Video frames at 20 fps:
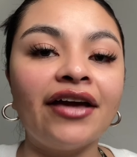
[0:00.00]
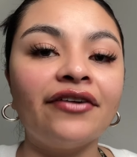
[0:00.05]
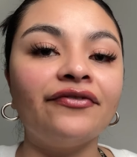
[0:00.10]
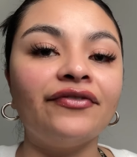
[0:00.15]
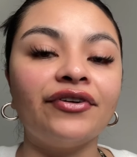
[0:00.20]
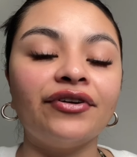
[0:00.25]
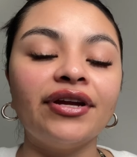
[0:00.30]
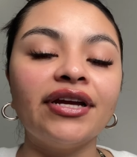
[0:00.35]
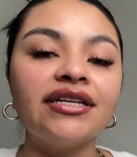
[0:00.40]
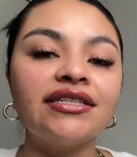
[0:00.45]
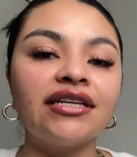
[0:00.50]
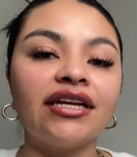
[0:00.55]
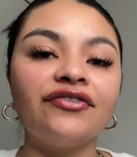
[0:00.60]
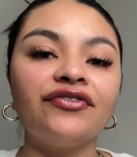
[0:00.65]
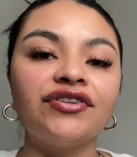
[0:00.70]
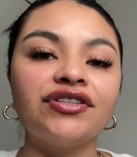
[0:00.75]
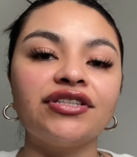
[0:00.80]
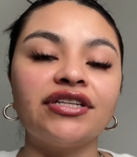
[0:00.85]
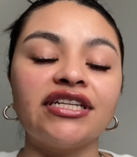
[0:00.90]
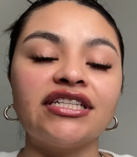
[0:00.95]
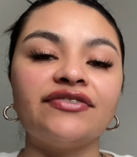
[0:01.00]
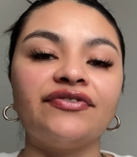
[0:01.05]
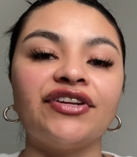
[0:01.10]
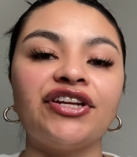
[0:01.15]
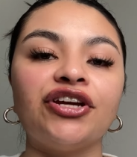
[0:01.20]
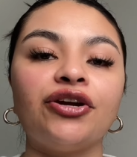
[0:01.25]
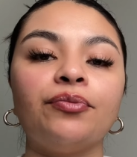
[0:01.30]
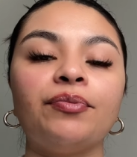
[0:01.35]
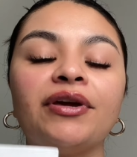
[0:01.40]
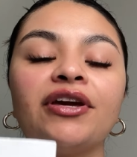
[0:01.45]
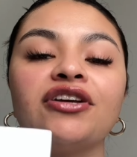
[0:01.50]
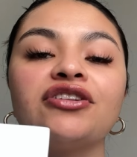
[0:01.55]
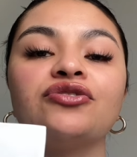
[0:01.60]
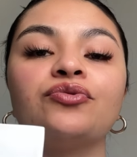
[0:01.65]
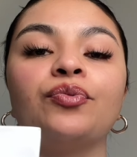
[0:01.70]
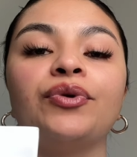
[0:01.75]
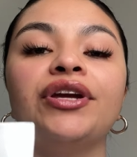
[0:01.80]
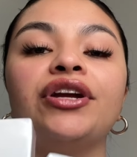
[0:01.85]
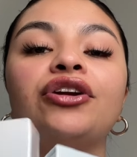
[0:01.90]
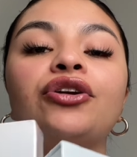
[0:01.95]
am very excited for today's video because
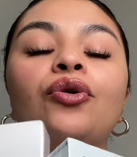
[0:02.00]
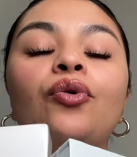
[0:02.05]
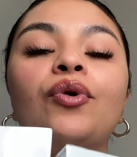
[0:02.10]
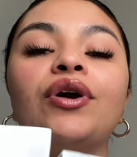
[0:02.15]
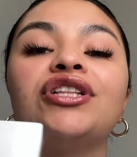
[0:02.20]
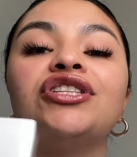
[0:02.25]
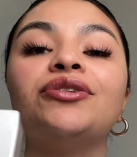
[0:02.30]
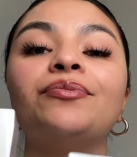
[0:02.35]
we are going